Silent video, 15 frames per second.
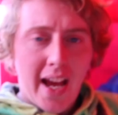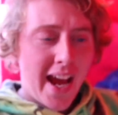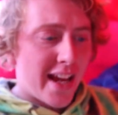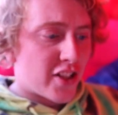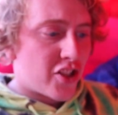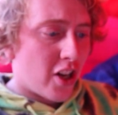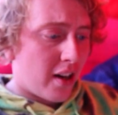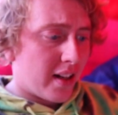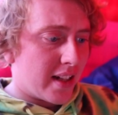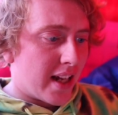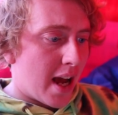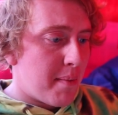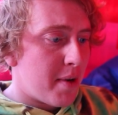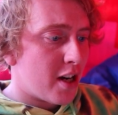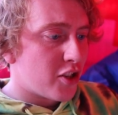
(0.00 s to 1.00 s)
Hey Charlie,
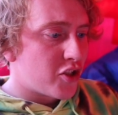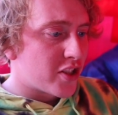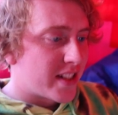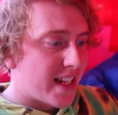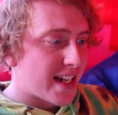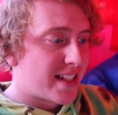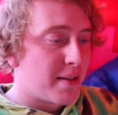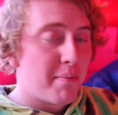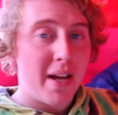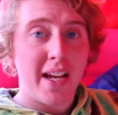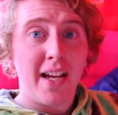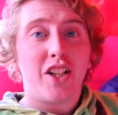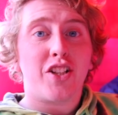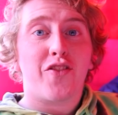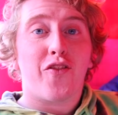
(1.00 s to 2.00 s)
Ameerah just texted me.
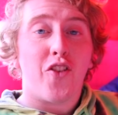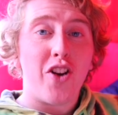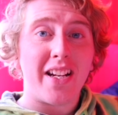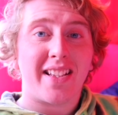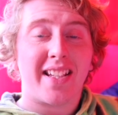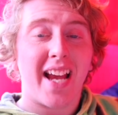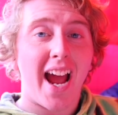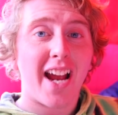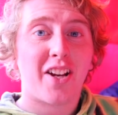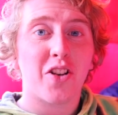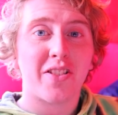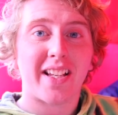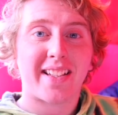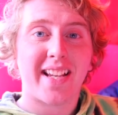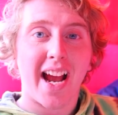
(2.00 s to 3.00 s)
There's free
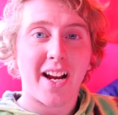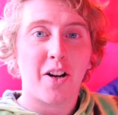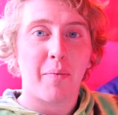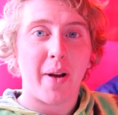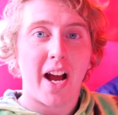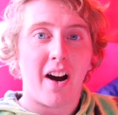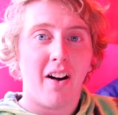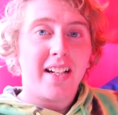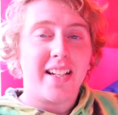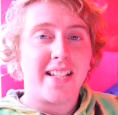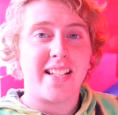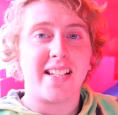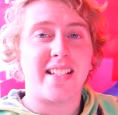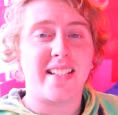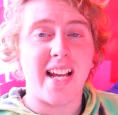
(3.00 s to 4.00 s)
tacos at Taco Bell.
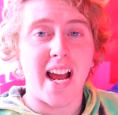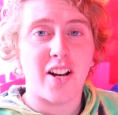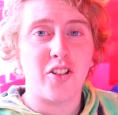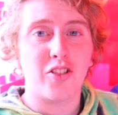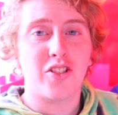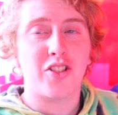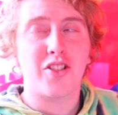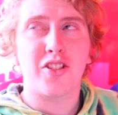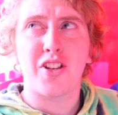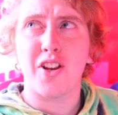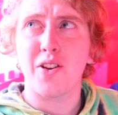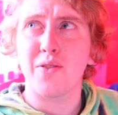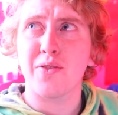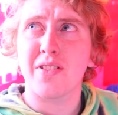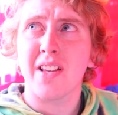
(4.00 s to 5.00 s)
Cause it's Taco what?
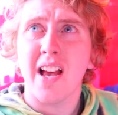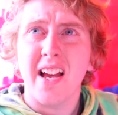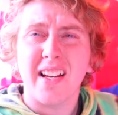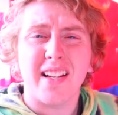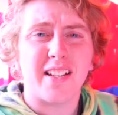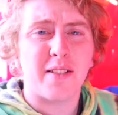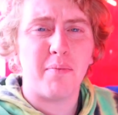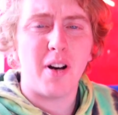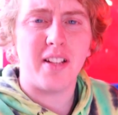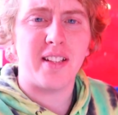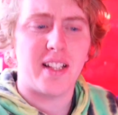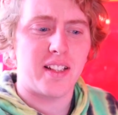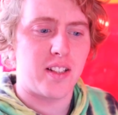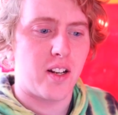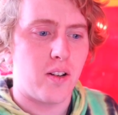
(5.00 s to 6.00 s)
It's
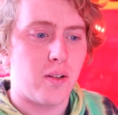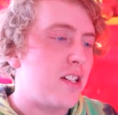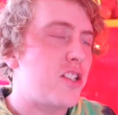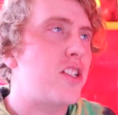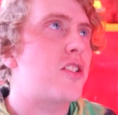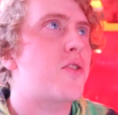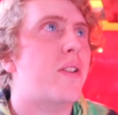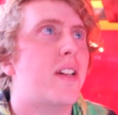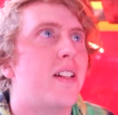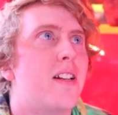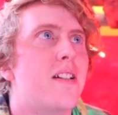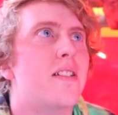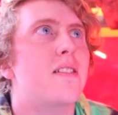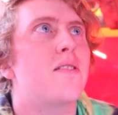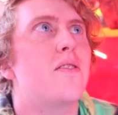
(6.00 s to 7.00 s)
Monday though. Is she tricking us?